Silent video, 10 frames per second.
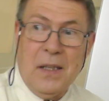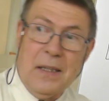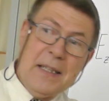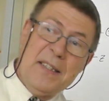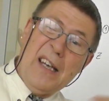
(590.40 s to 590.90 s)

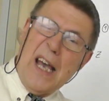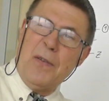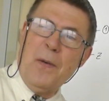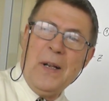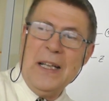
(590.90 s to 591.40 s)
That's the
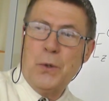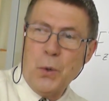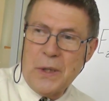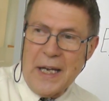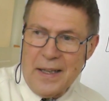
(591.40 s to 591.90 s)
equivalent to
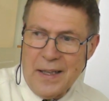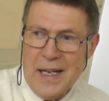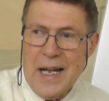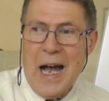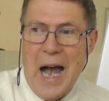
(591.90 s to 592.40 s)
tell,
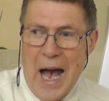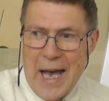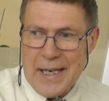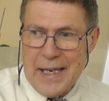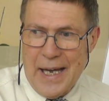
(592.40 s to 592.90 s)

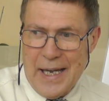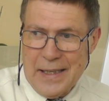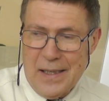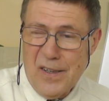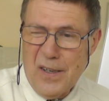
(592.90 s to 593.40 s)
I can